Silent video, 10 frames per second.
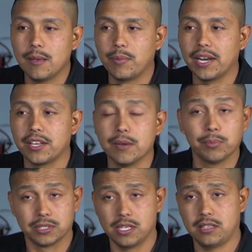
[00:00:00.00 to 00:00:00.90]
but I couldn't
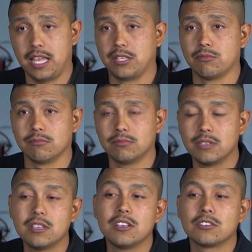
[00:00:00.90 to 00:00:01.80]
present that to
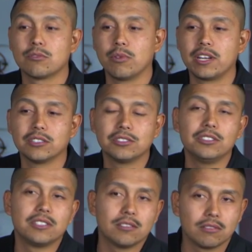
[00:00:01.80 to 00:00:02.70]
him. So what else do
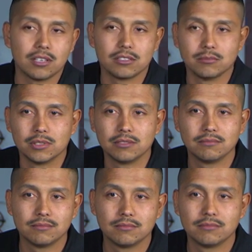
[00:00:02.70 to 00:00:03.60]
you tell the
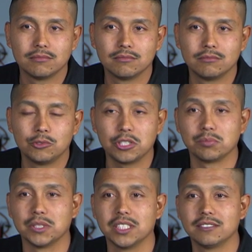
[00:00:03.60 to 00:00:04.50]
customer? Trust me.